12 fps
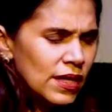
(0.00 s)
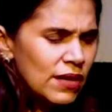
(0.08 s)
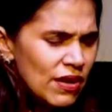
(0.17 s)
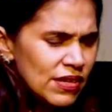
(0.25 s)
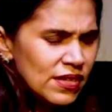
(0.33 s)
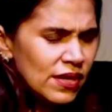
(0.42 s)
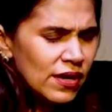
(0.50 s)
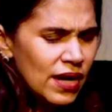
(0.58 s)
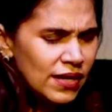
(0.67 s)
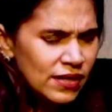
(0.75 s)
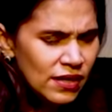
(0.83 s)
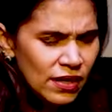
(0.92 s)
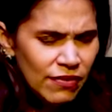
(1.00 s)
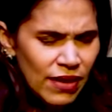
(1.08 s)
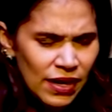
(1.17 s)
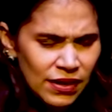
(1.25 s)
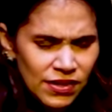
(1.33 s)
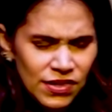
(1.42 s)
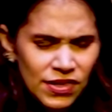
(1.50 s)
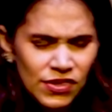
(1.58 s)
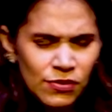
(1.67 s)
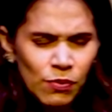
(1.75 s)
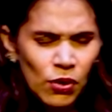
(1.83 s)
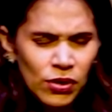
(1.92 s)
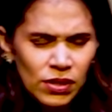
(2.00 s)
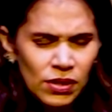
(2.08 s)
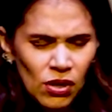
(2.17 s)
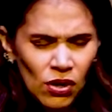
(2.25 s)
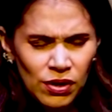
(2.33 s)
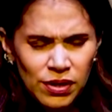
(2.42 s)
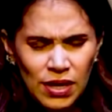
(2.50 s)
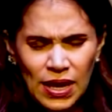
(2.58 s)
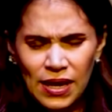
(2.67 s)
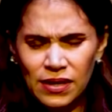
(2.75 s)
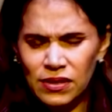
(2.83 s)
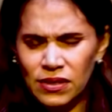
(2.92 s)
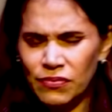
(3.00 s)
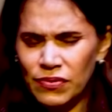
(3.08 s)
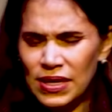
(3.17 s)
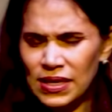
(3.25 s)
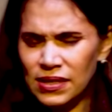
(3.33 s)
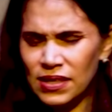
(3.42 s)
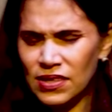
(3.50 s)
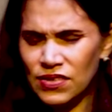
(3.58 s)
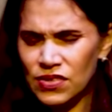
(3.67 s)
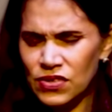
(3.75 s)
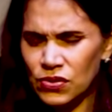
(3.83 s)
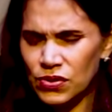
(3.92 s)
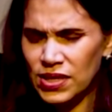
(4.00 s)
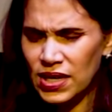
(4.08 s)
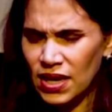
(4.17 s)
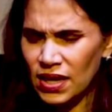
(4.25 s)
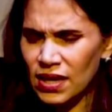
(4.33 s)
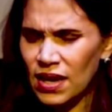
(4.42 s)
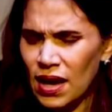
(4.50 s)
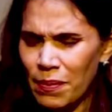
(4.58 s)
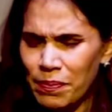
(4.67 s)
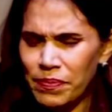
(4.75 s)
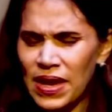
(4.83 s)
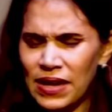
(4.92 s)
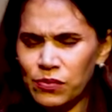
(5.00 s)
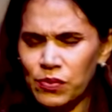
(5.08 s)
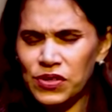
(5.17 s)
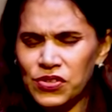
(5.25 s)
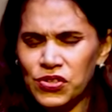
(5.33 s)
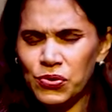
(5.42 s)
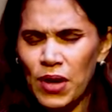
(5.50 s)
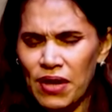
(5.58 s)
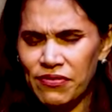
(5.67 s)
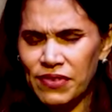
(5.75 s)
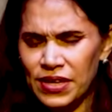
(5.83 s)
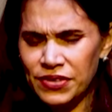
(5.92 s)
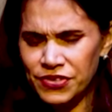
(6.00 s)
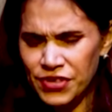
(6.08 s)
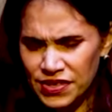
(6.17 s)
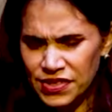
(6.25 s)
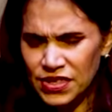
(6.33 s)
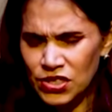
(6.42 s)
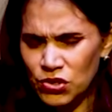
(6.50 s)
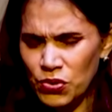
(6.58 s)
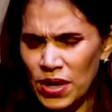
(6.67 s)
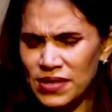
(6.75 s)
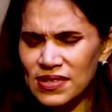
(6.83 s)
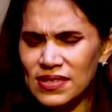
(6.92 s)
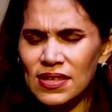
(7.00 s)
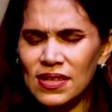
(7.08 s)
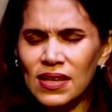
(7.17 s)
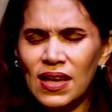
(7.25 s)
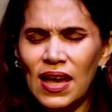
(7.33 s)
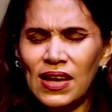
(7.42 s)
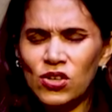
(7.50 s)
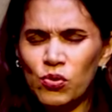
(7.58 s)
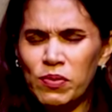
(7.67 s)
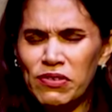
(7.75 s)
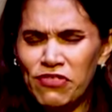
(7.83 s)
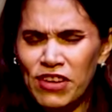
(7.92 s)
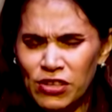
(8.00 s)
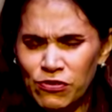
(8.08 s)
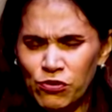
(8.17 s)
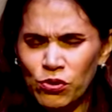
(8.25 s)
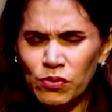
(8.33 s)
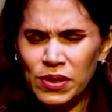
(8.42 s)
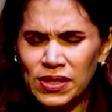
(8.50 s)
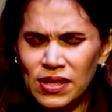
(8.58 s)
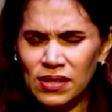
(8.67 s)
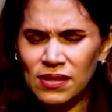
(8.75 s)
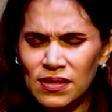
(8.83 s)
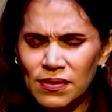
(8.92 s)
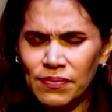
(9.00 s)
Give us a greater awareness this morning, Lord, and the willingness to take up that which you have entrusted to us and to be faithful with it.